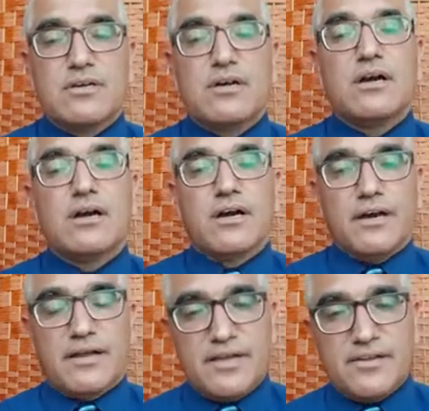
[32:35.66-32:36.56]
or
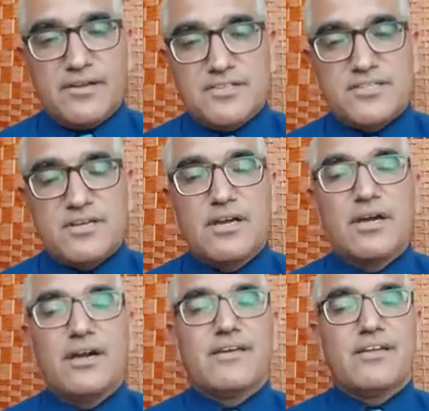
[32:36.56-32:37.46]
adults,
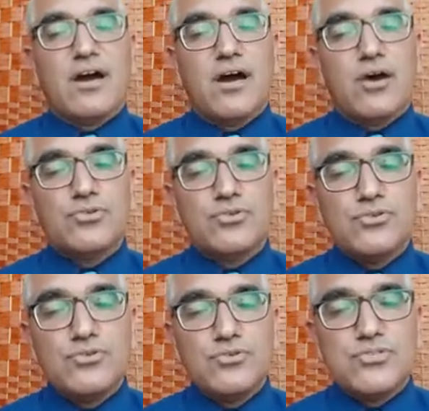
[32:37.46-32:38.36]
that how to
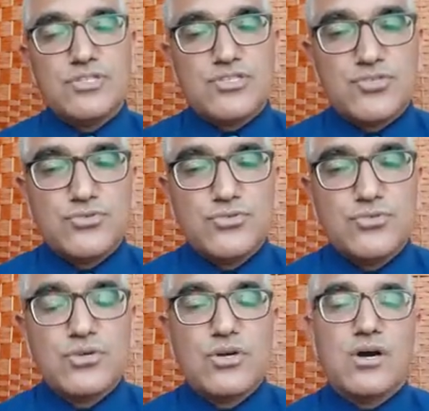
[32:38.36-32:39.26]
use this shoe,
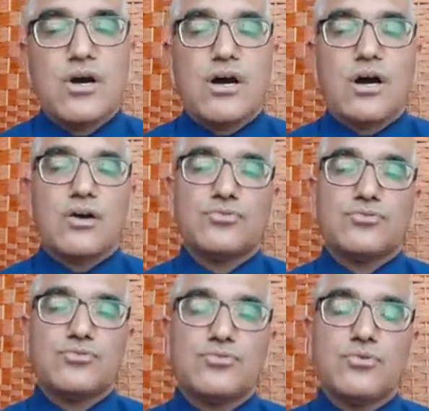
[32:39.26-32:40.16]
how
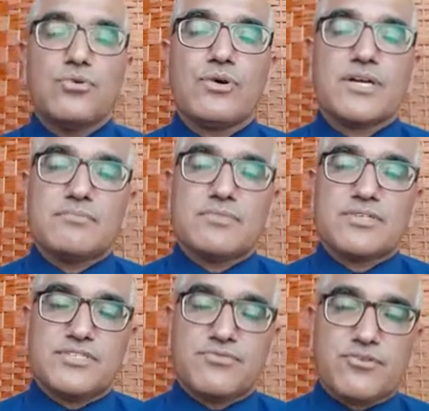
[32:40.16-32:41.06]
to overcome this
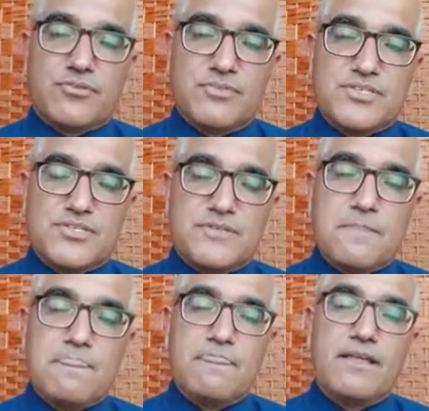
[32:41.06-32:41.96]
deformation,
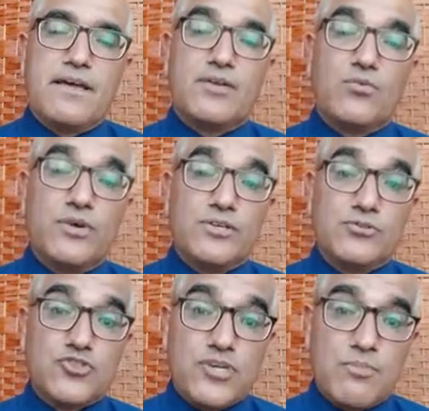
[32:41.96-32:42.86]
and when to
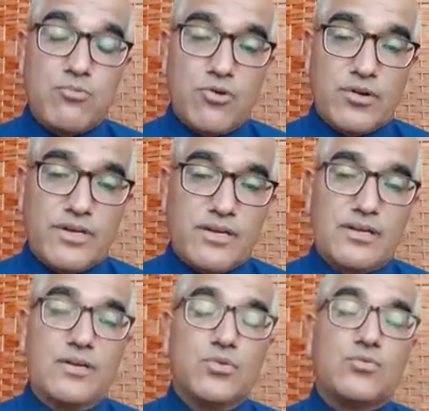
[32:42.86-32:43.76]
stop walking,
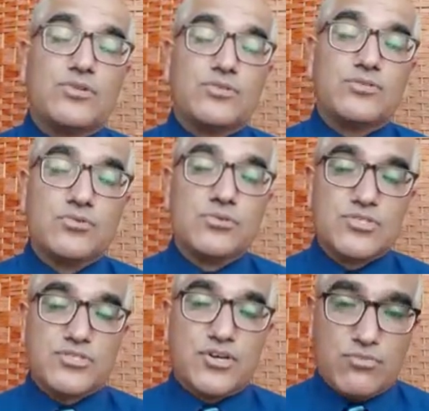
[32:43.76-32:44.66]
when to
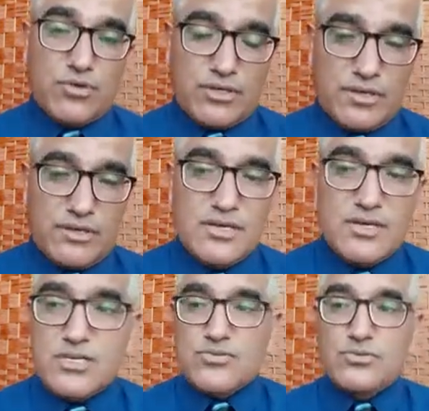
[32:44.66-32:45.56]
start walking.
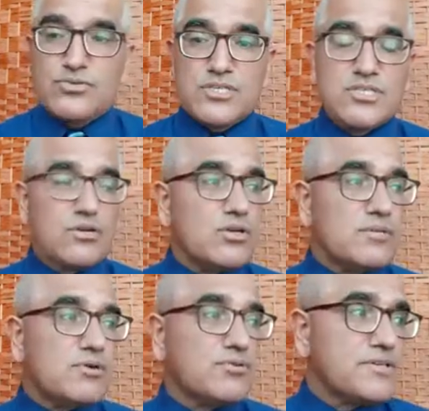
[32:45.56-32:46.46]
So this is all
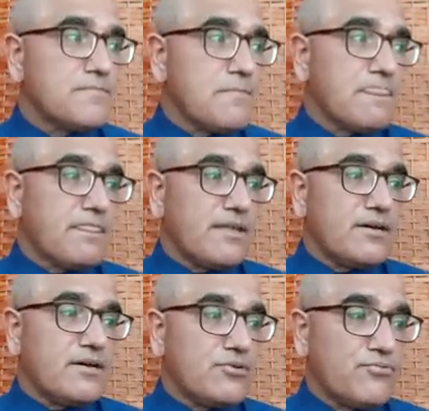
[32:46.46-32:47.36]
about
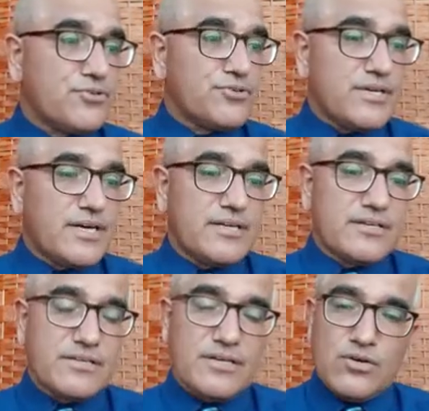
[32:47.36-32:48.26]
foot, and
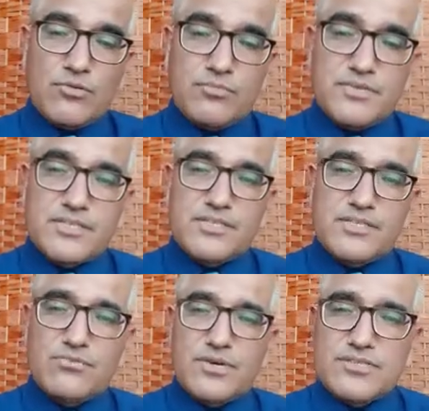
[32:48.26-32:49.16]
I hope that it
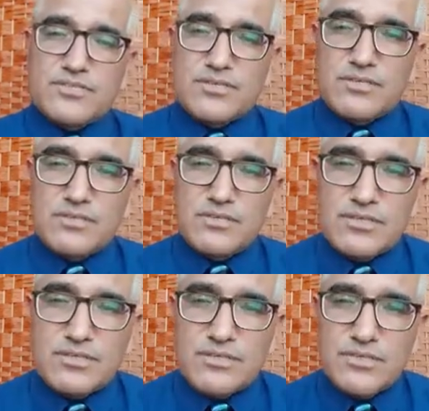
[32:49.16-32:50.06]
was
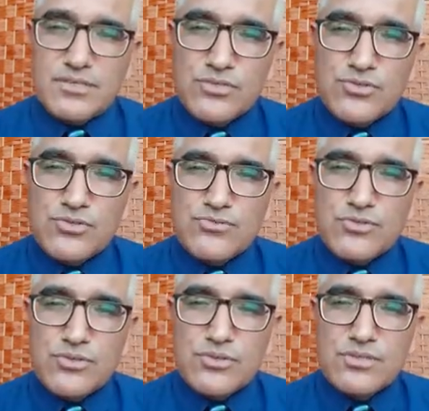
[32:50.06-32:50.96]
a
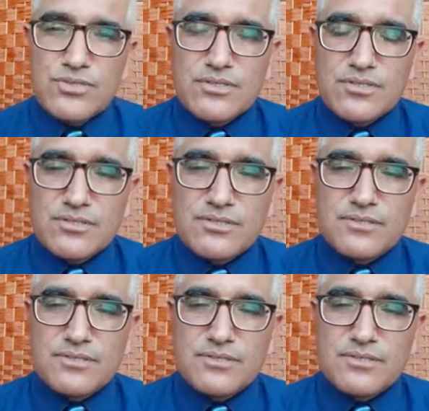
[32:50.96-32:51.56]
useful